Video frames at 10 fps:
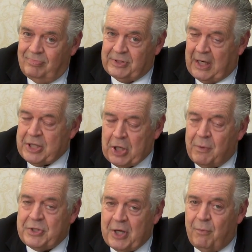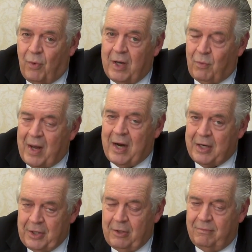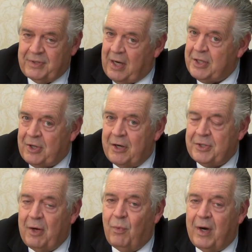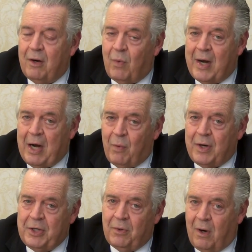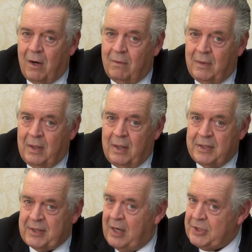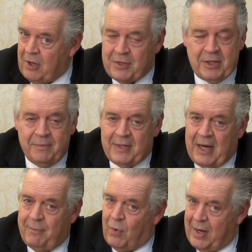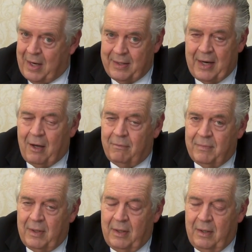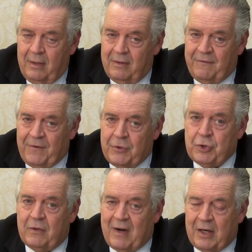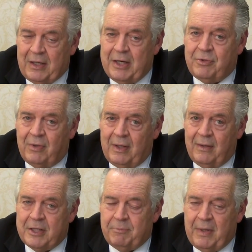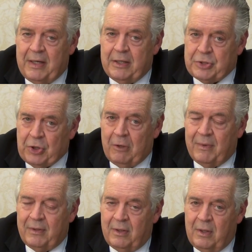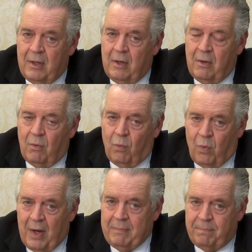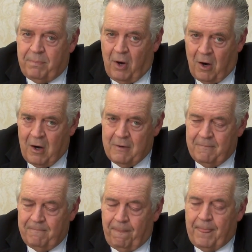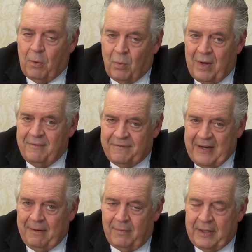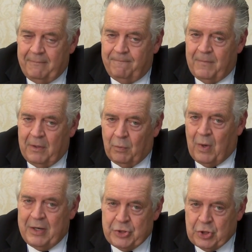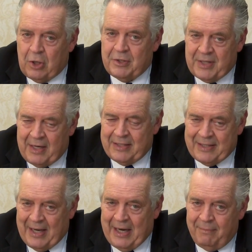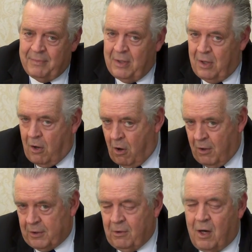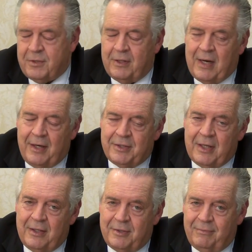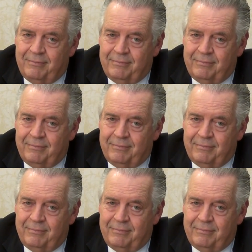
It's got to start with someone. Why not you? It's got to start somewhere. Why not where you are? It's got to start sometime. Why not now? The future of our country is being determined one heart, one family, one church at a time, all across the United States.